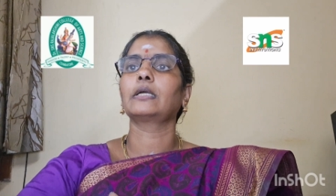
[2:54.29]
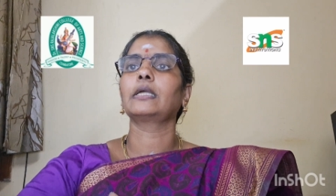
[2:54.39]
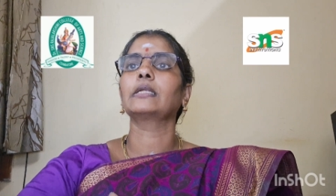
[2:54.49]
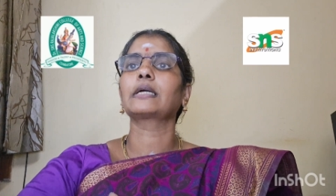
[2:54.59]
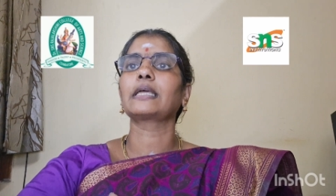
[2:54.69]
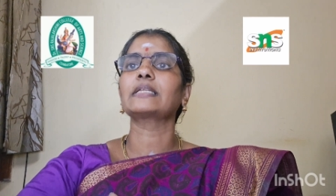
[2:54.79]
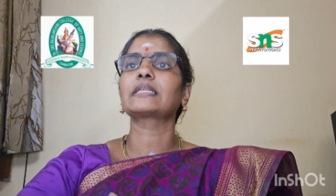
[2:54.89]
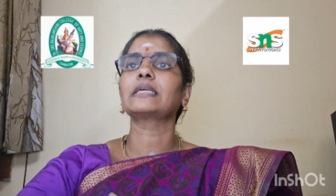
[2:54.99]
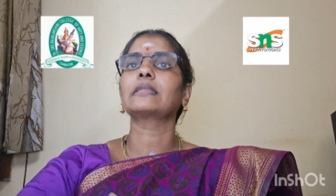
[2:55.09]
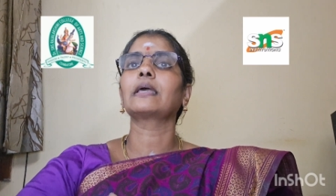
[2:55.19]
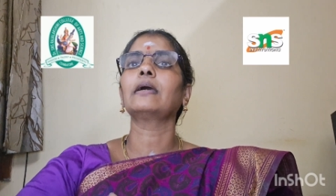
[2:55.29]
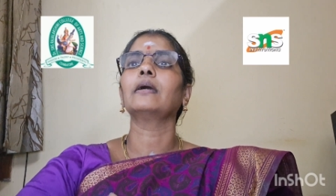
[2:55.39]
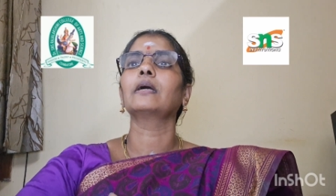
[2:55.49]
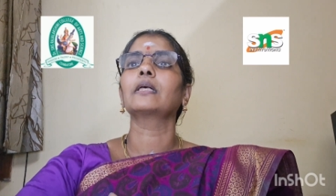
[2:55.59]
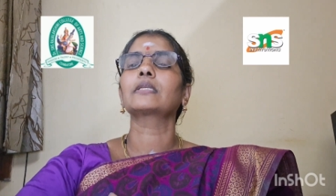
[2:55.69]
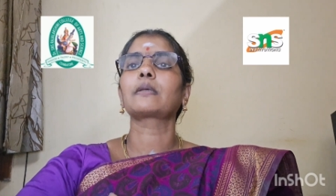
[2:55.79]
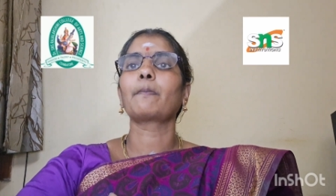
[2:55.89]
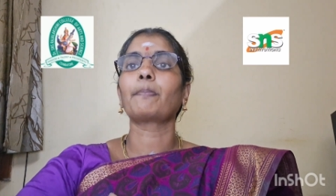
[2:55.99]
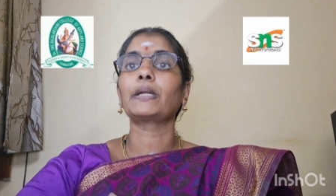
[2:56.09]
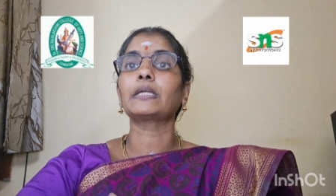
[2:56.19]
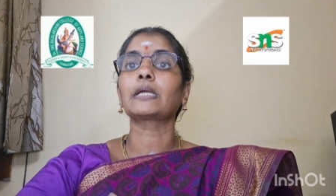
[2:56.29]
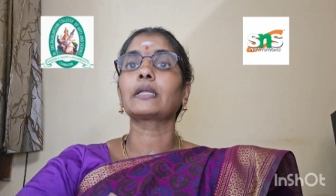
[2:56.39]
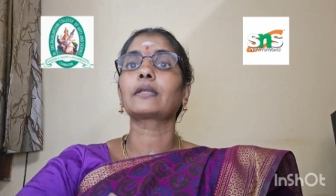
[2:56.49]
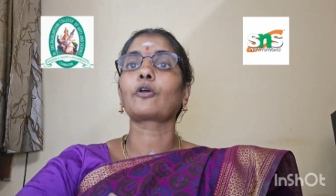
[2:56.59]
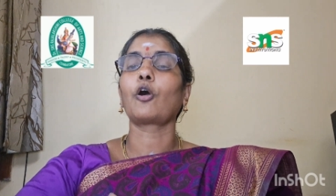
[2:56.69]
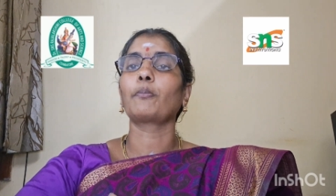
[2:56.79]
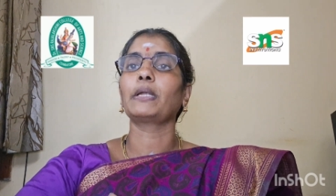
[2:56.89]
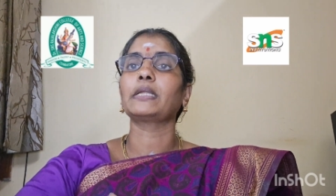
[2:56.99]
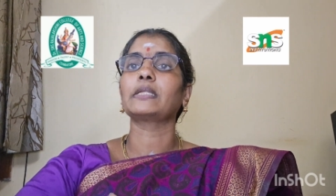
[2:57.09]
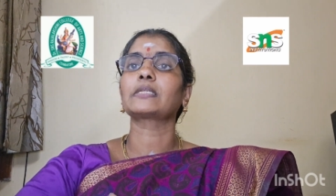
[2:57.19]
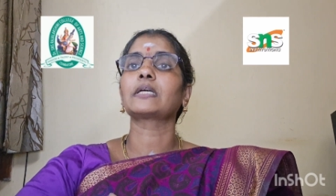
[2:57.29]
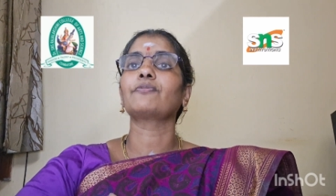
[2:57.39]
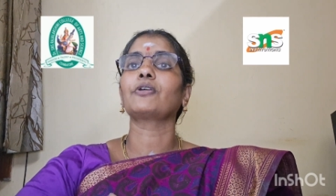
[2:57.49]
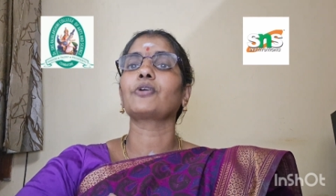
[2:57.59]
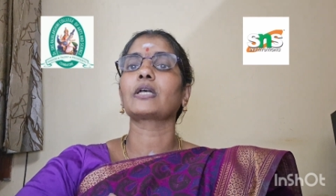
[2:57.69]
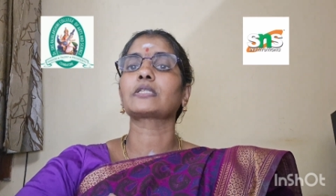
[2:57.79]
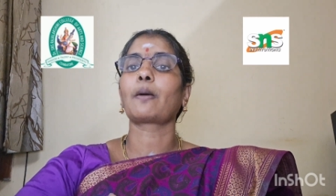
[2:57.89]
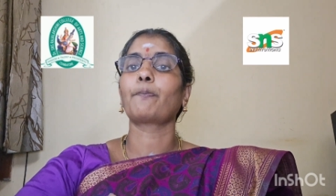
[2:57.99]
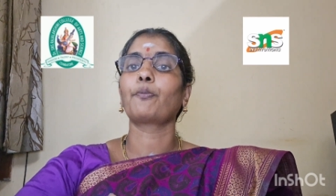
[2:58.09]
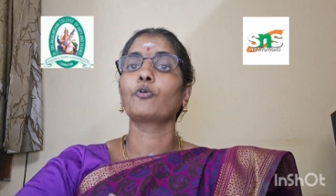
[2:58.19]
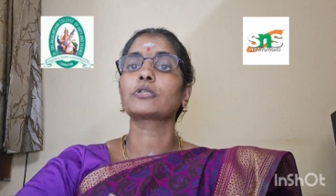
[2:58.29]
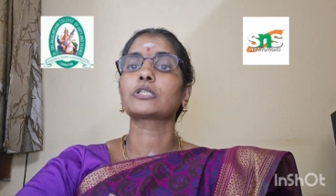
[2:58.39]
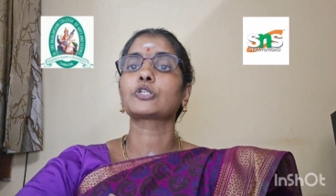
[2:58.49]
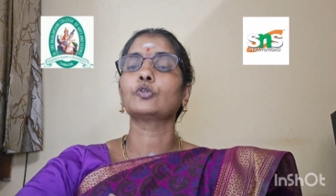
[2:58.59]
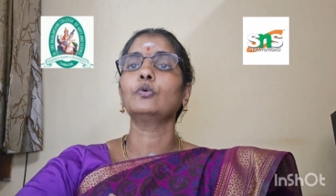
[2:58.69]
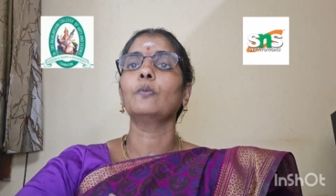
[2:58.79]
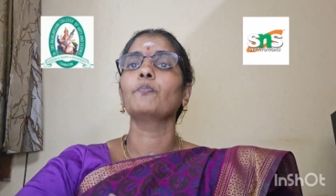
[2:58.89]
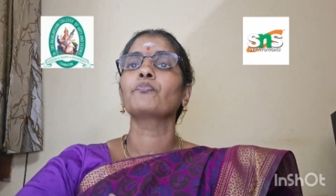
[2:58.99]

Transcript: increasing the some particular raw materials we are supposed to